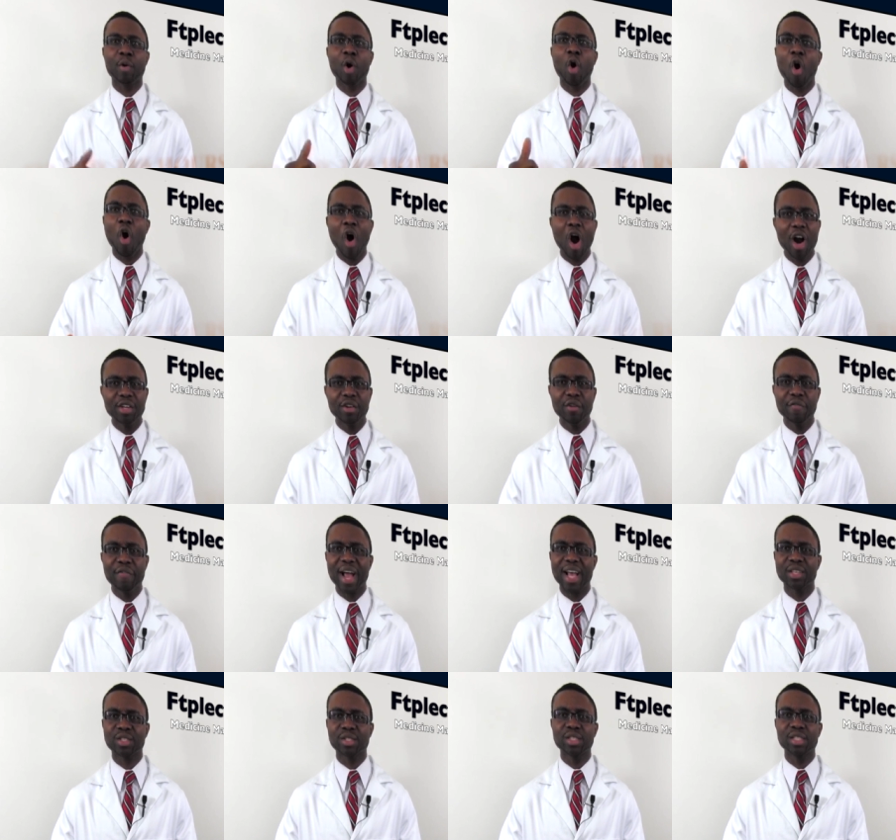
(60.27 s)
from
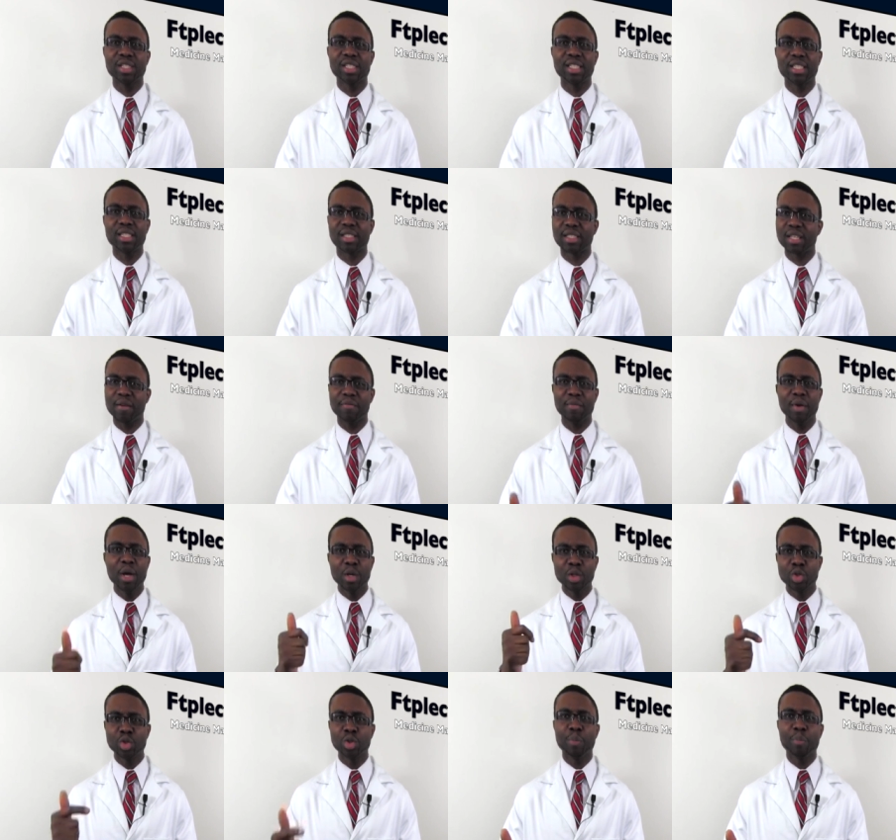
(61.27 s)
cardiovascular system
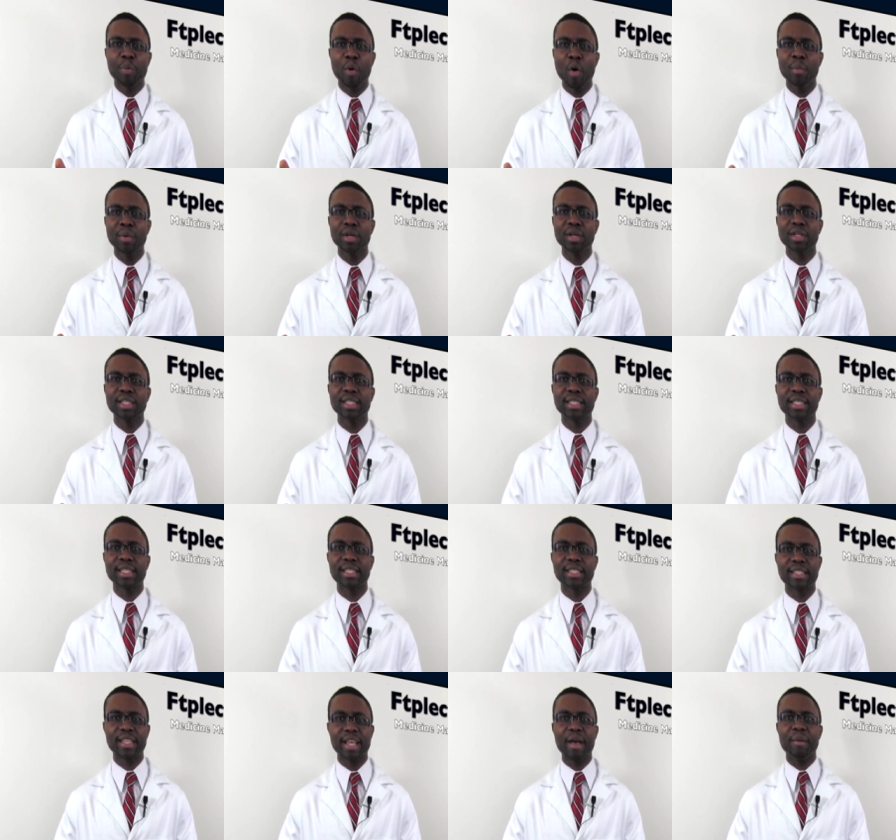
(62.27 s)
to the pulmonary
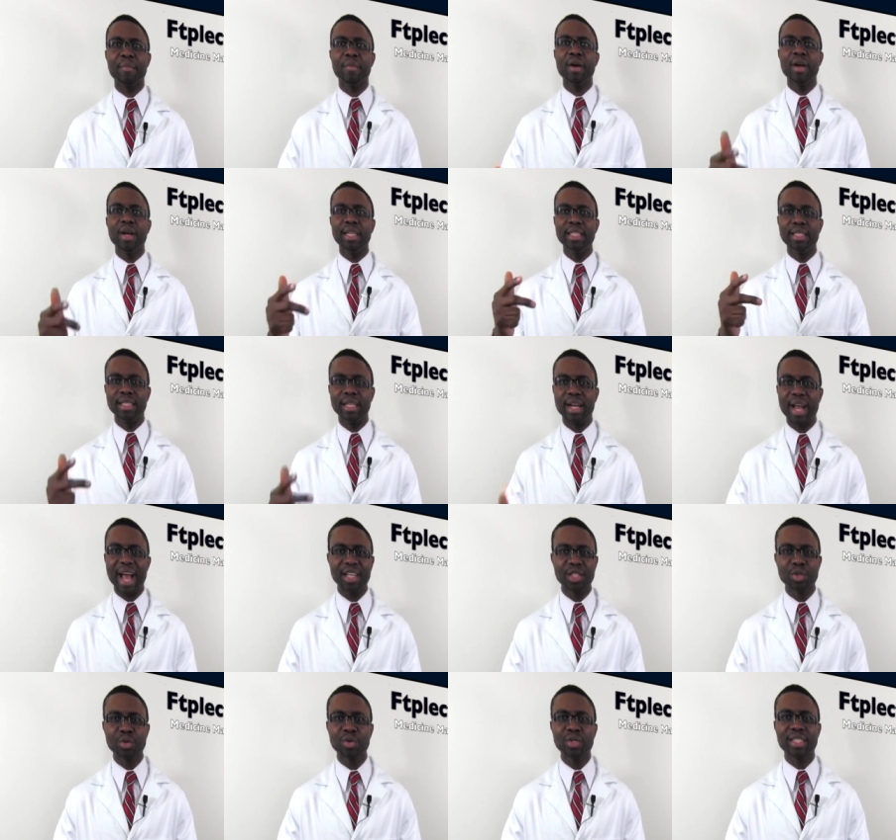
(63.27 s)
system,
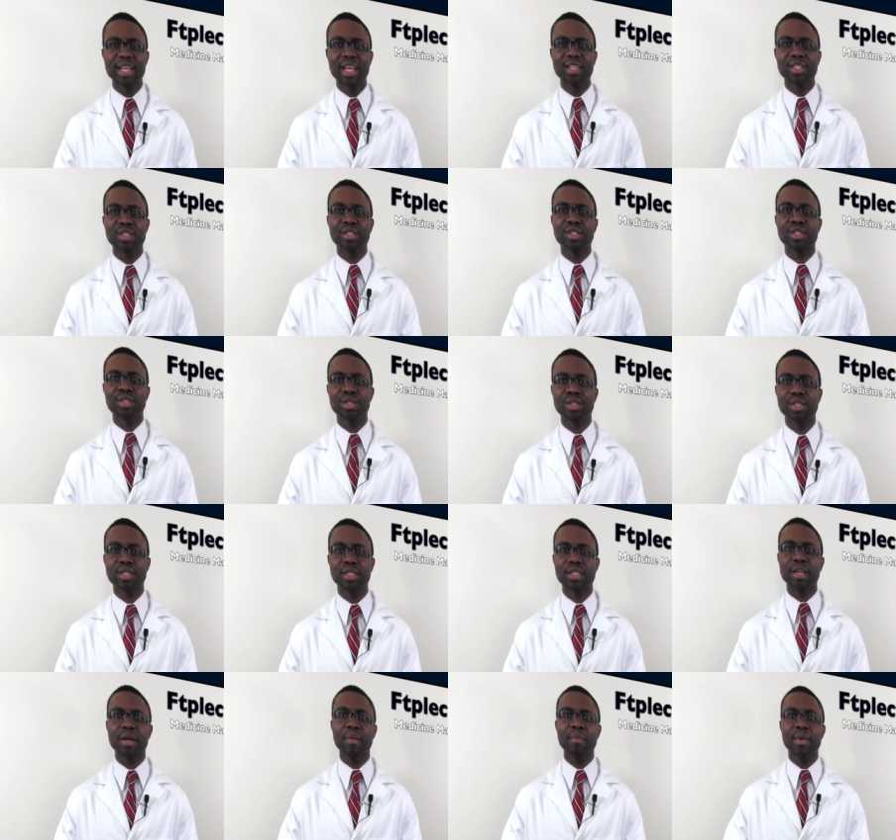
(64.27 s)
gastrointestinal
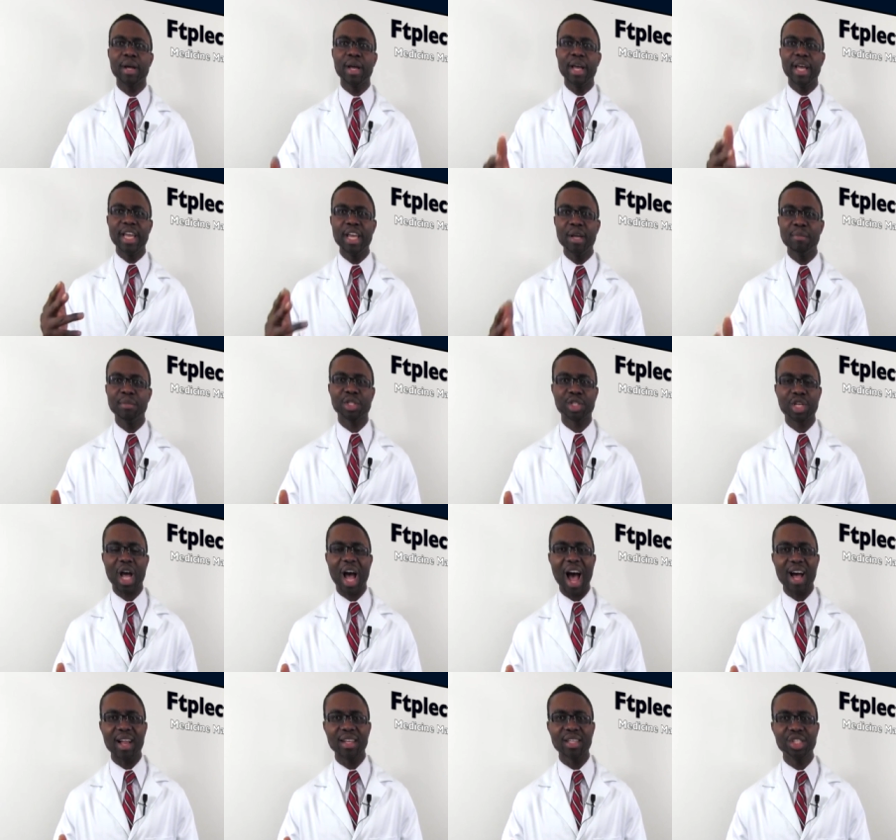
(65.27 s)
system,
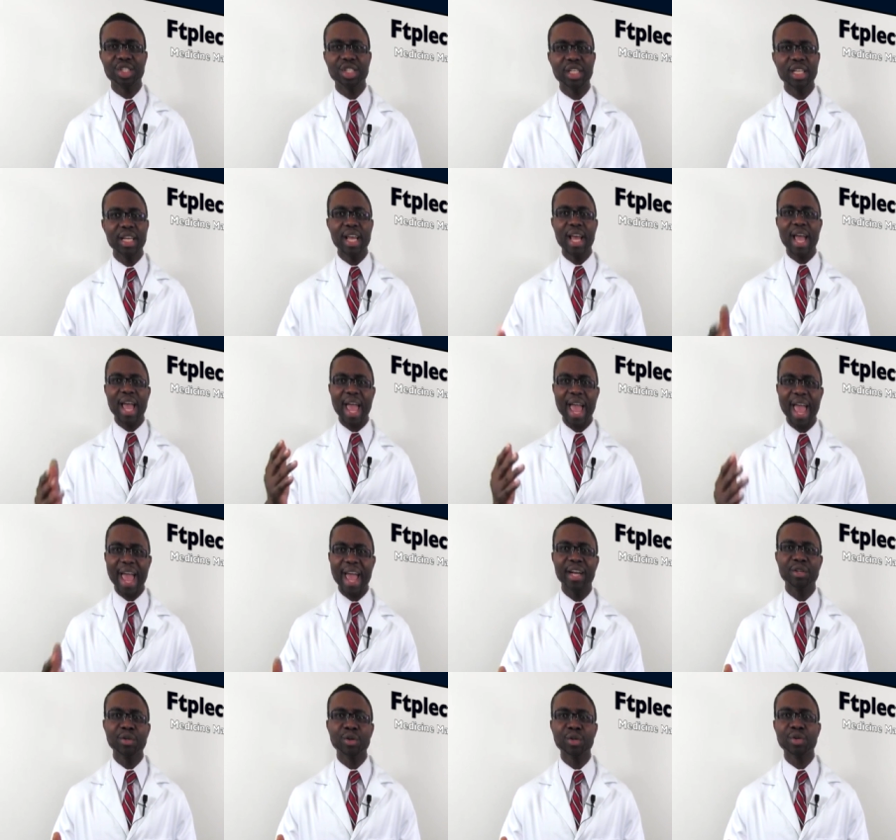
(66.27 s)
hematology,
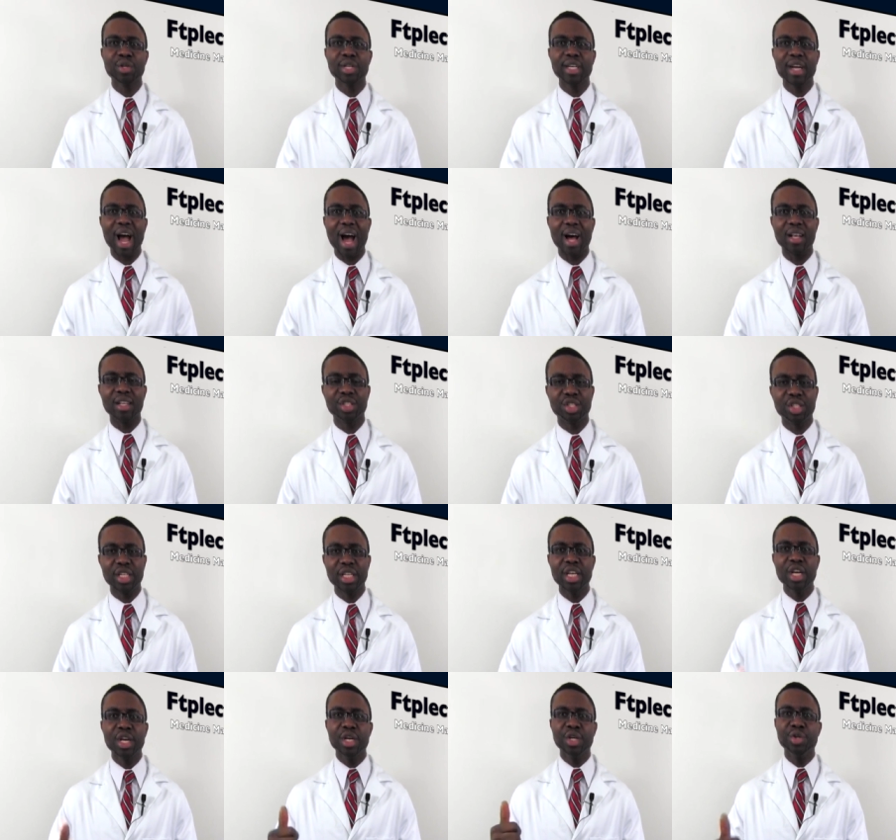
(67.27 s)

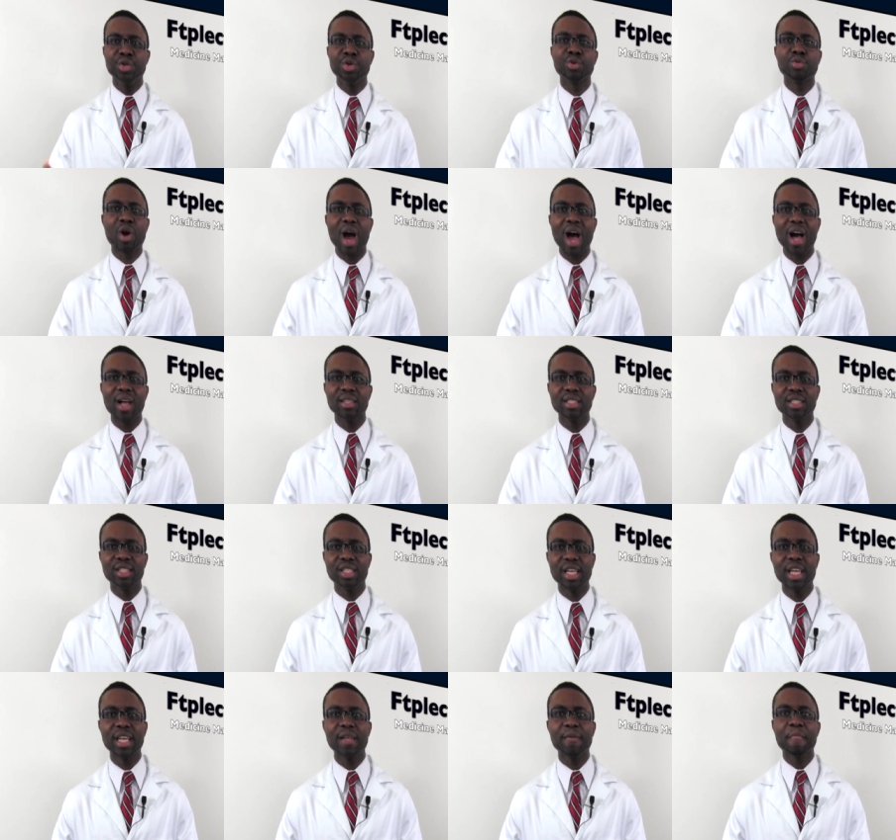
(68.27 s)
endocrinology,
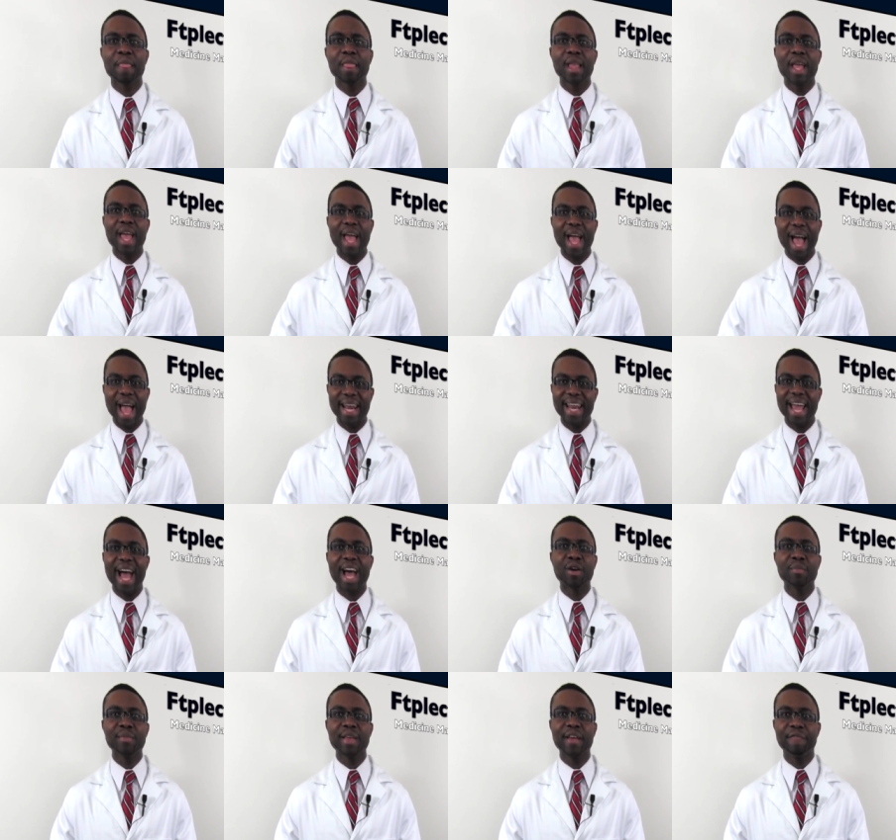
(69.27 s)
neurology,
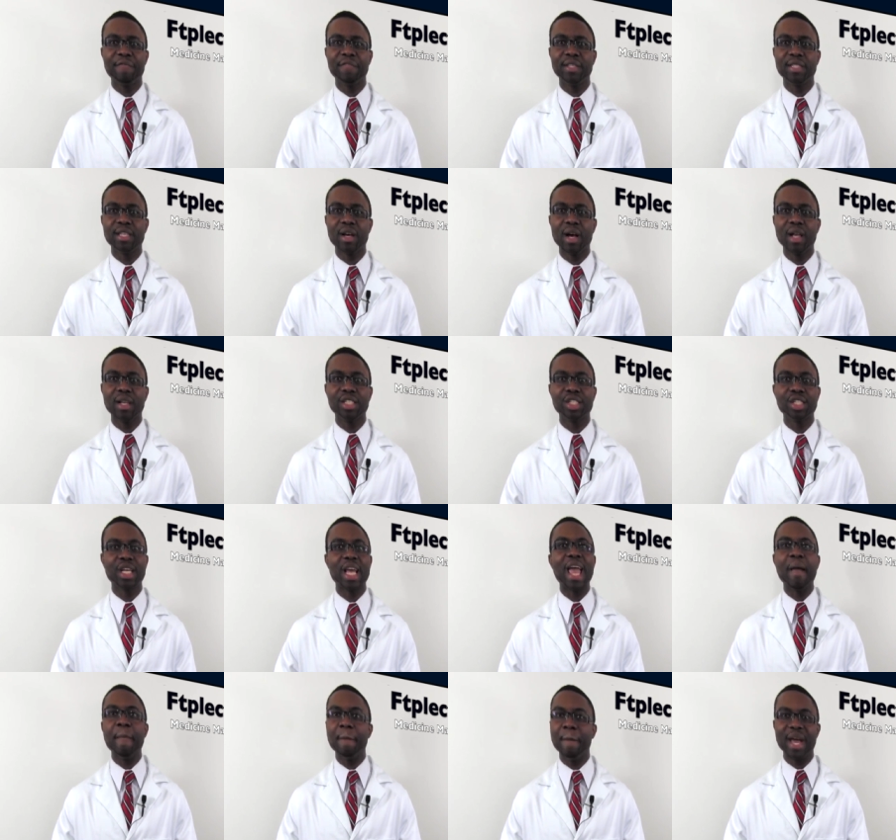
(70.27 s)
anatomy and
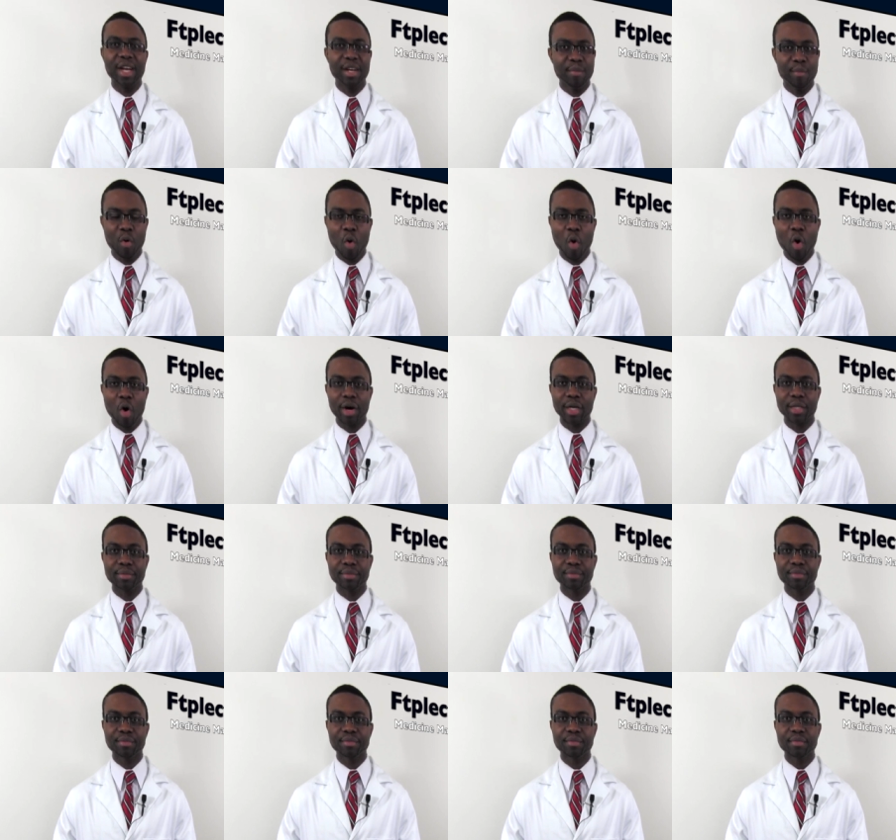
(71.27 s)
physiology, and many more.
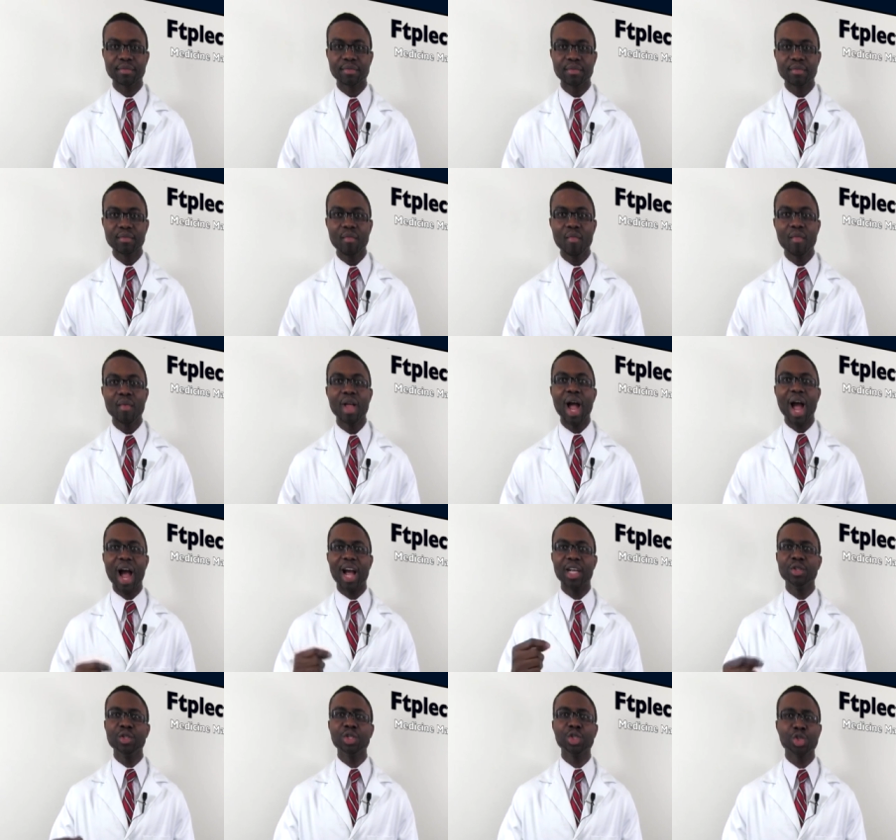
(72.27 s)

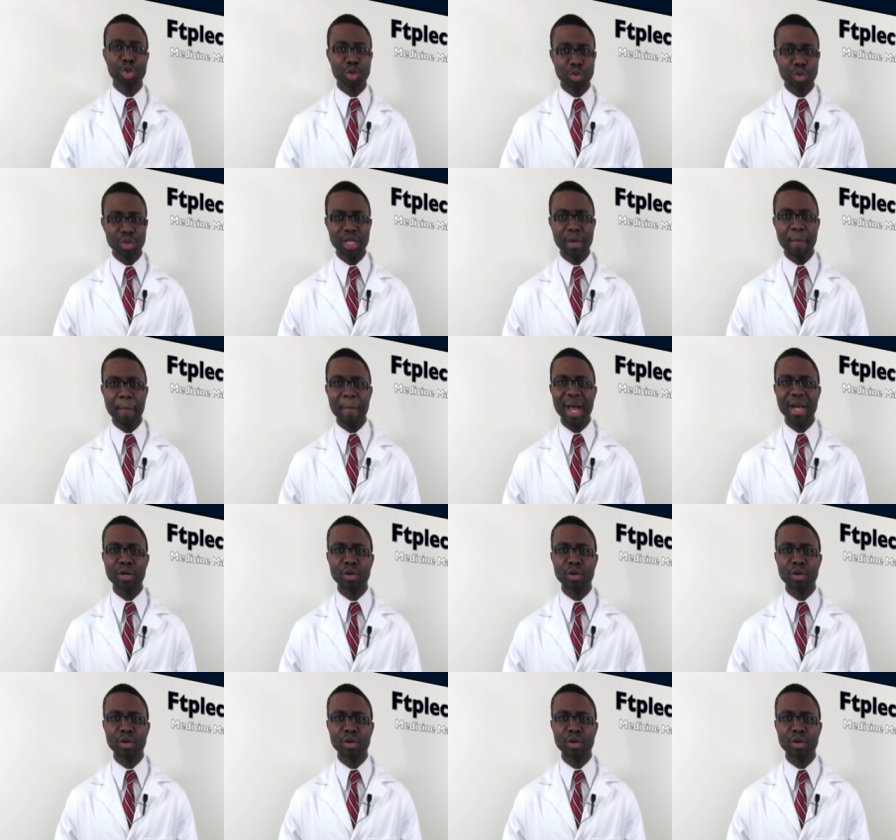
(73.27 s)
Are you a student in